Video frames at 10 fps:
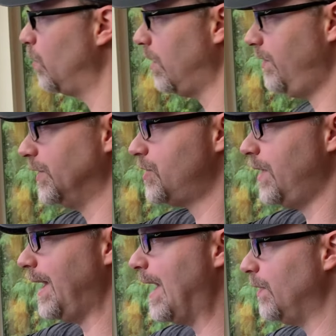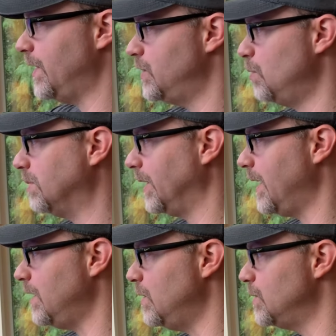we're filtering out the
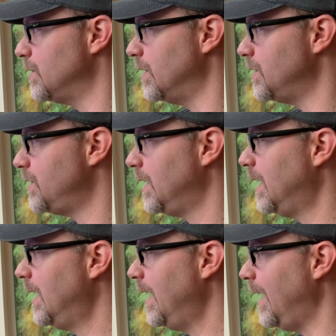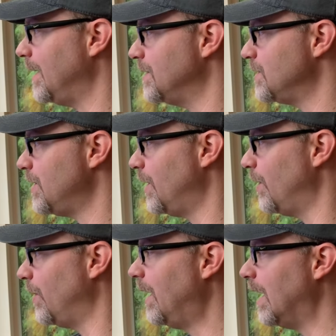duplicate users. And
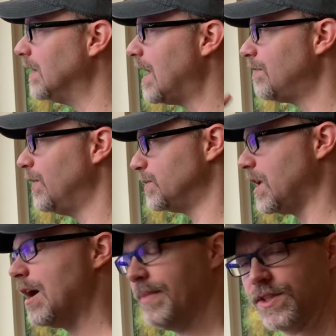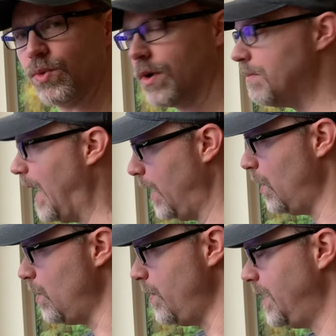so a lot of those comments were my
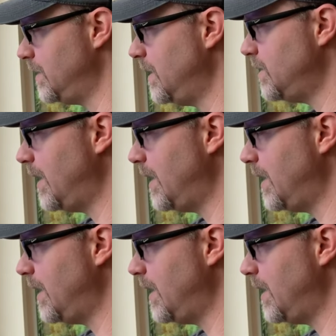own. It says